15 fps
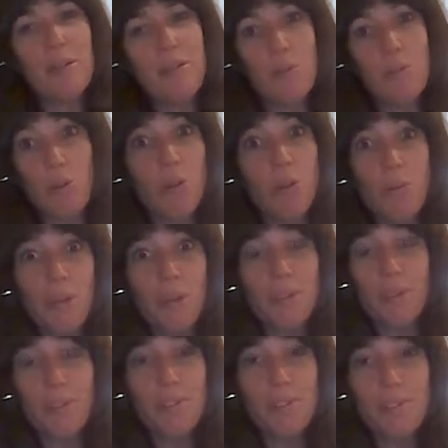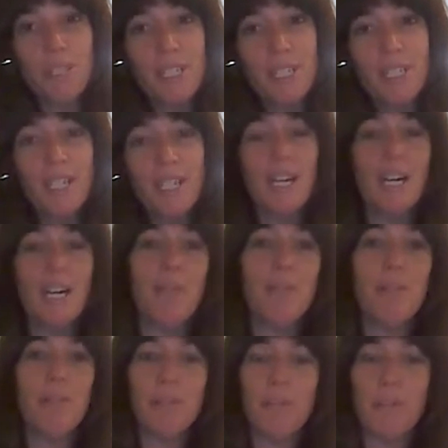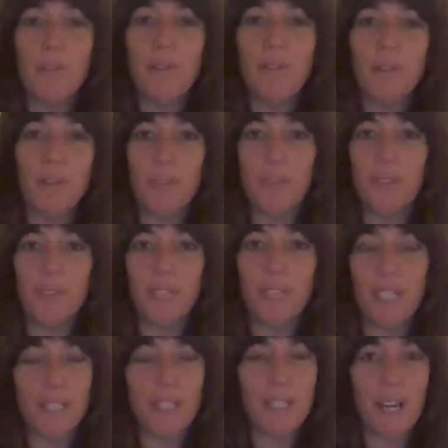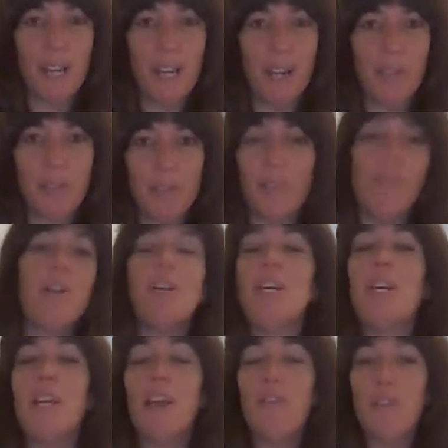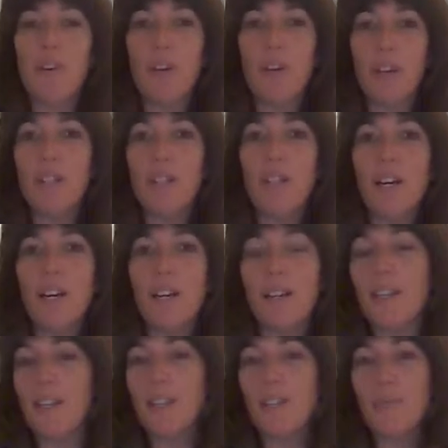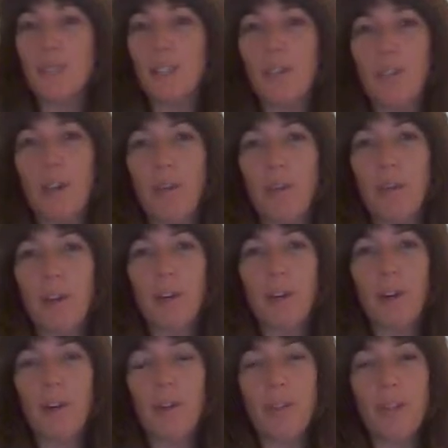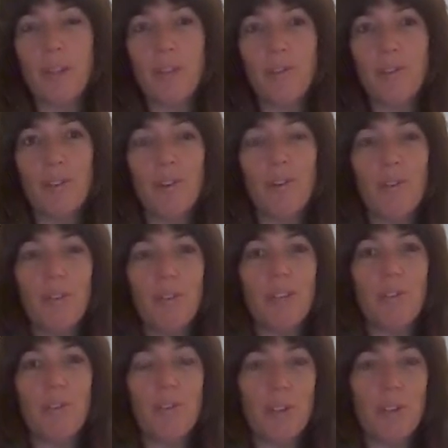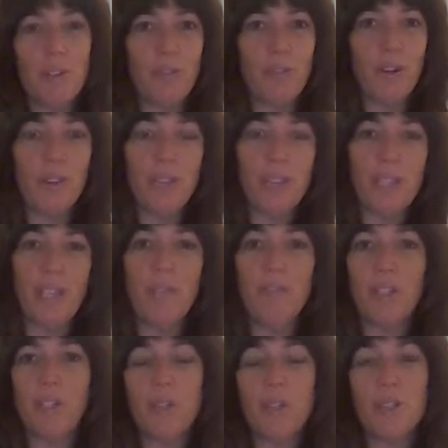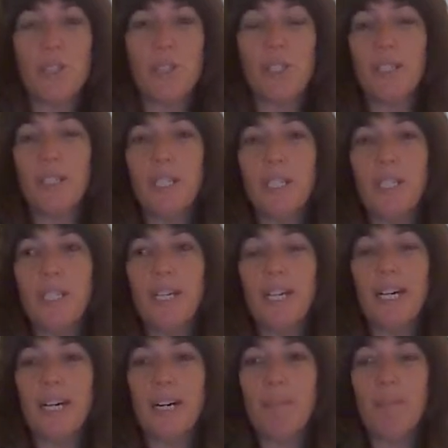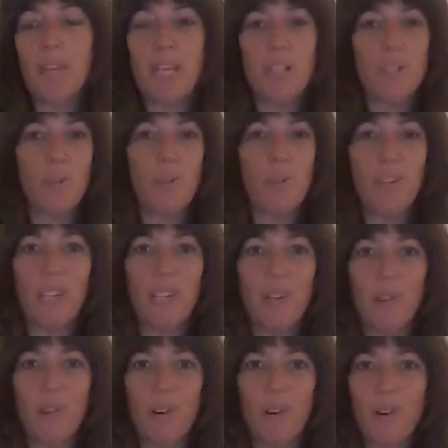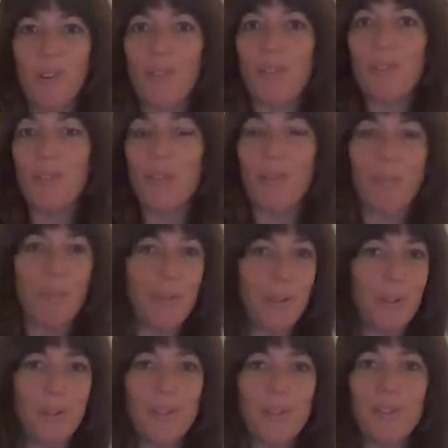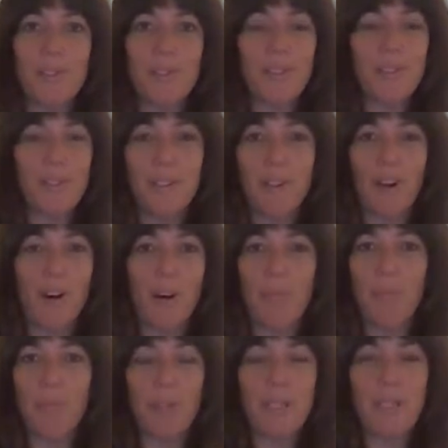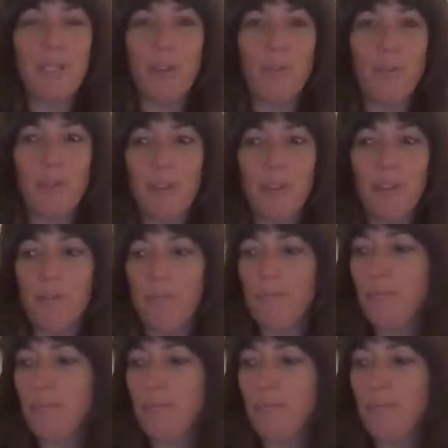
RollerBottles. It's a beautiful kit to have. So if you're inclined, that's a really great way to go. And then you know that you've got the safe dilution, and it's a whole kit with all those top oils all pre-done for you.